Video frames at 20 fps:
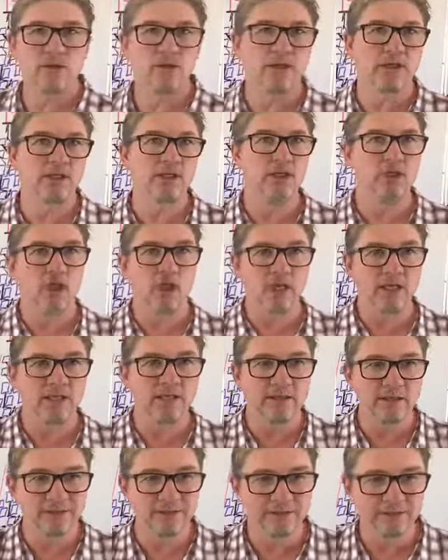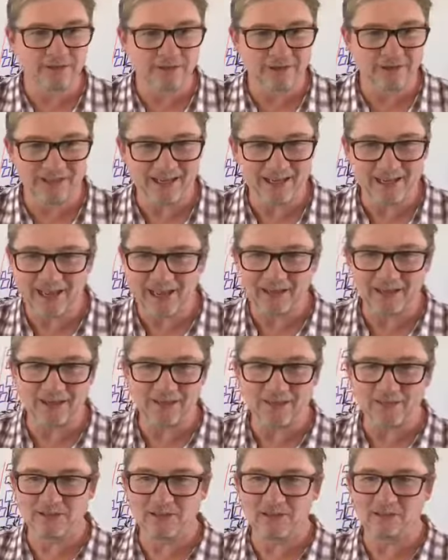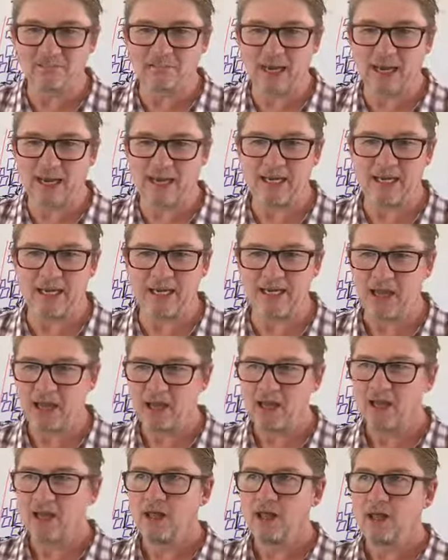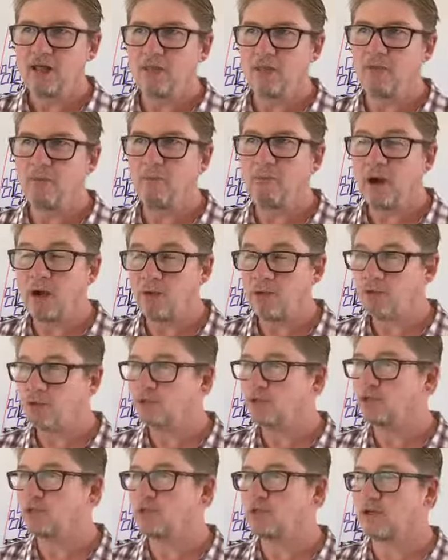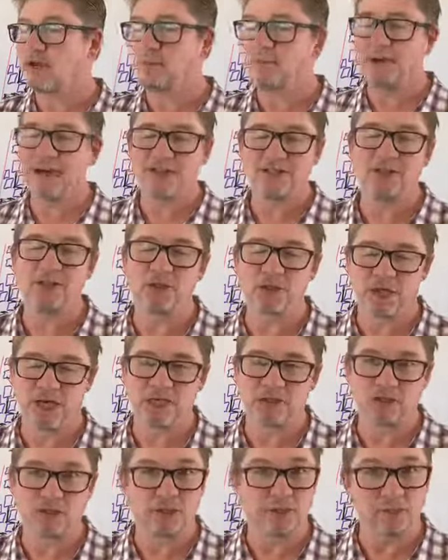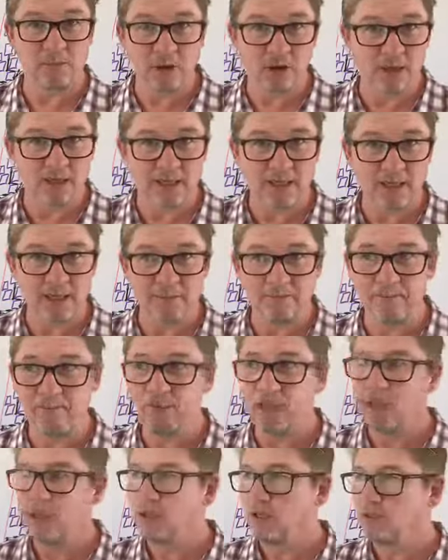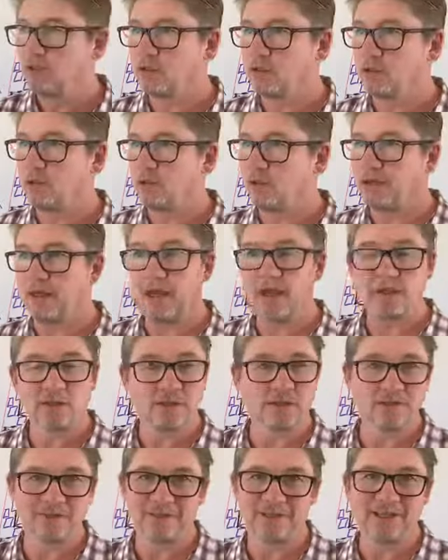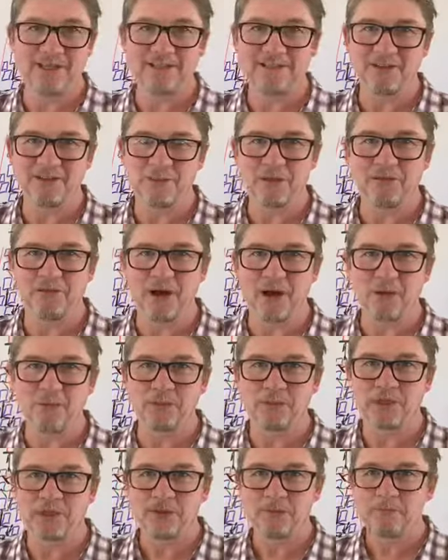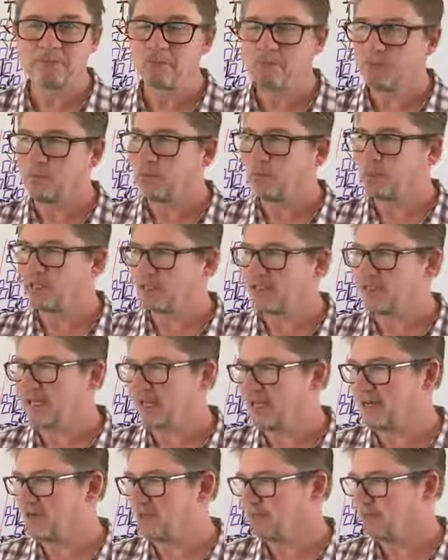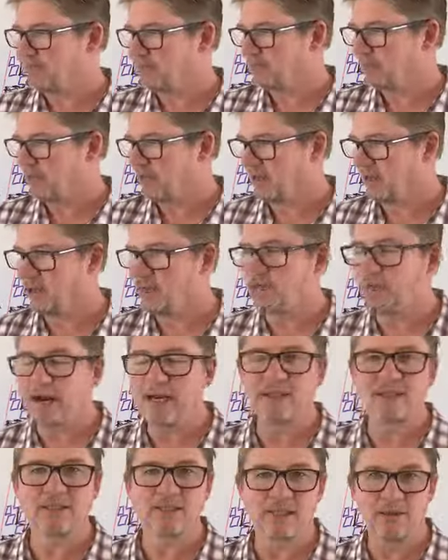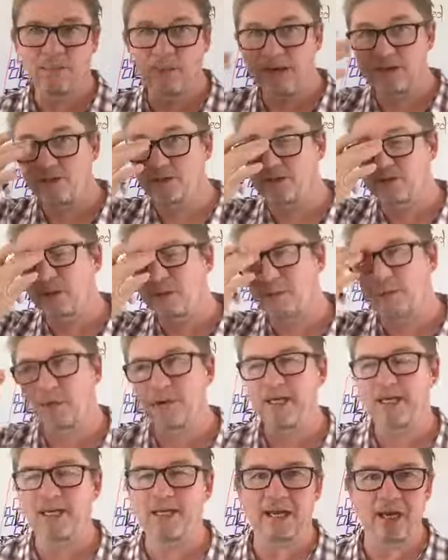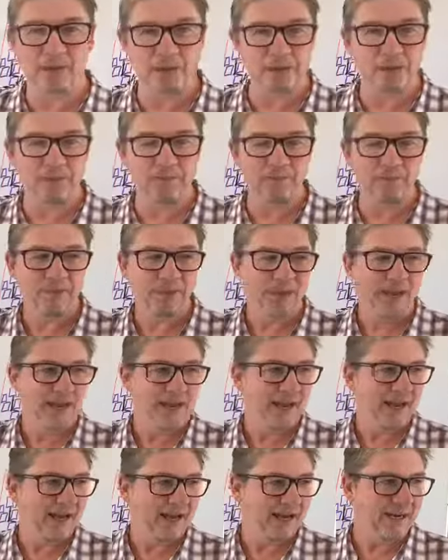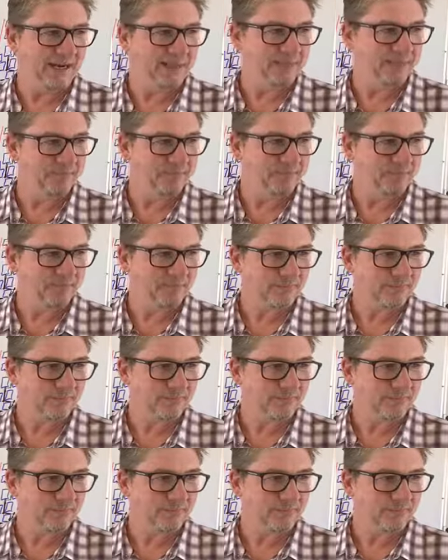things totally differently, and it's made the most amazing changes to my son, to thousands of kids that we've helped. We just had a great celebration this morning in our group, and